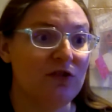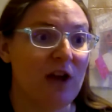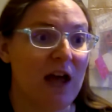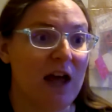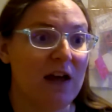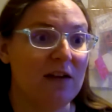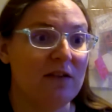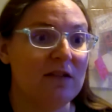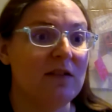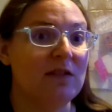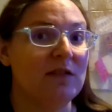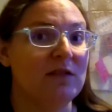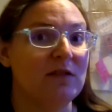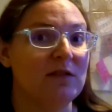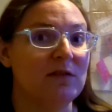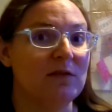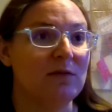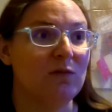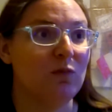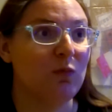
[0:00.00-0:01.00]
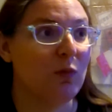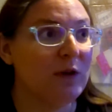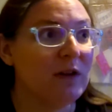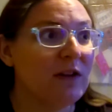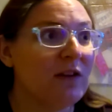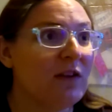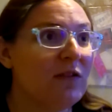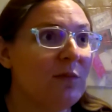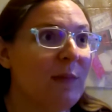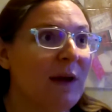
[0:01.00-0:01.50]
as one
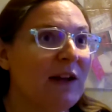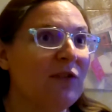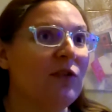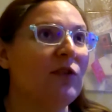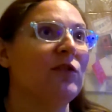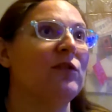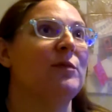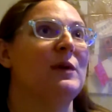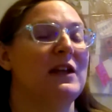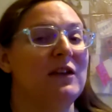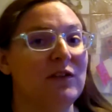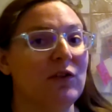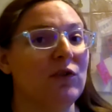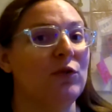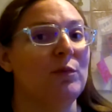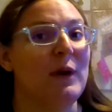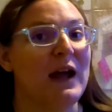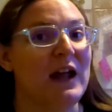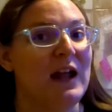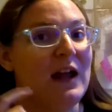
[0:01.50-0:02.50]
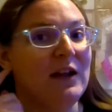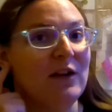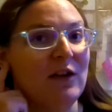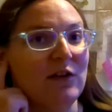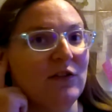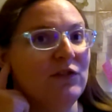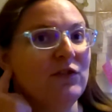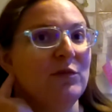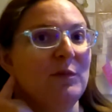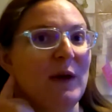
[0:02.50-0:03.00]
of the specters being killed by
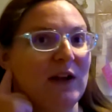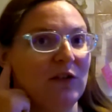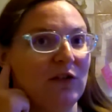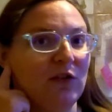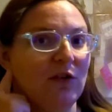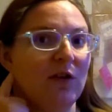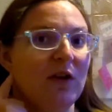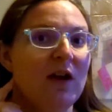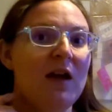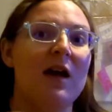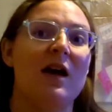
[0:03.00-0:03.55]
another specter.